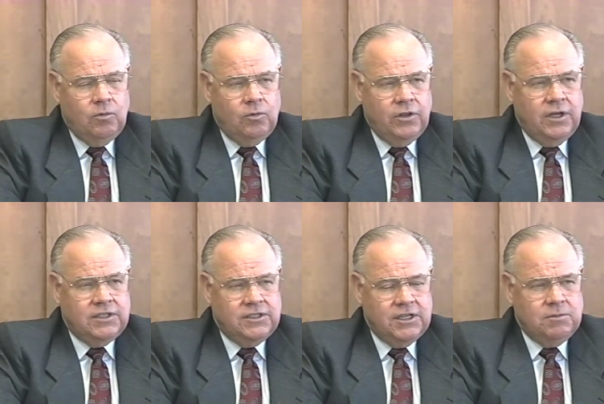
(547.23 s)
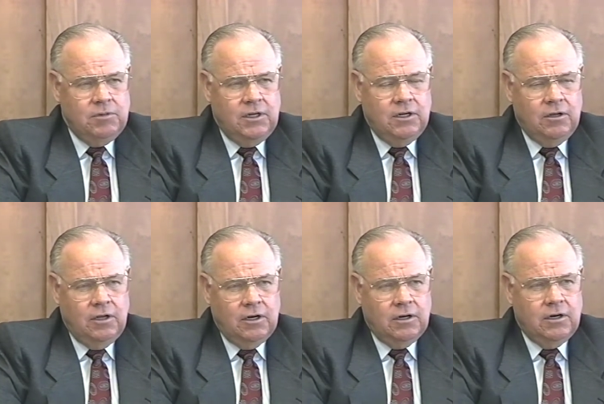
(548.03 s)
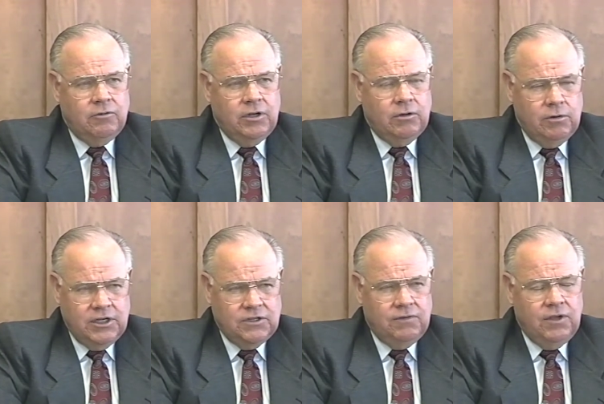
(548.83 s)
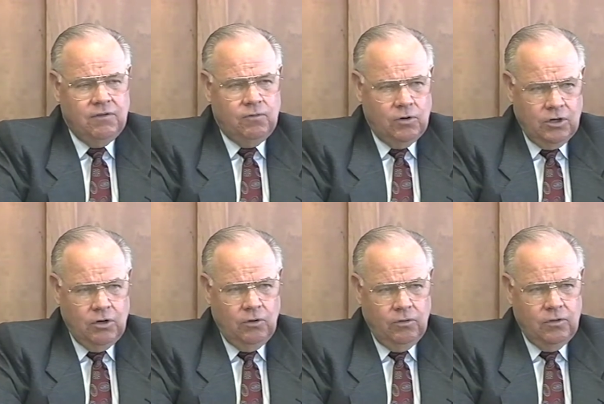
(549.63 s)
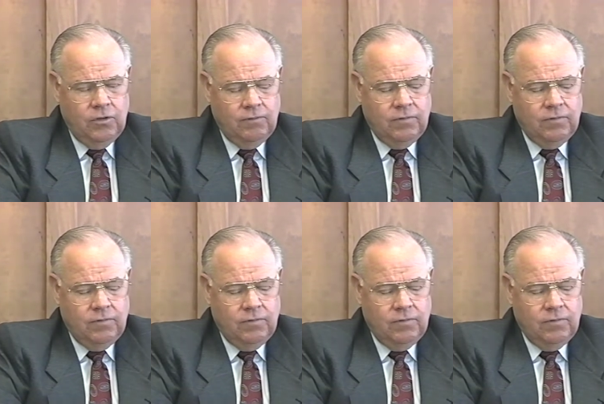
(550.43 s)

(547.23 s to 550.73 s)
with a $6 million request for growth.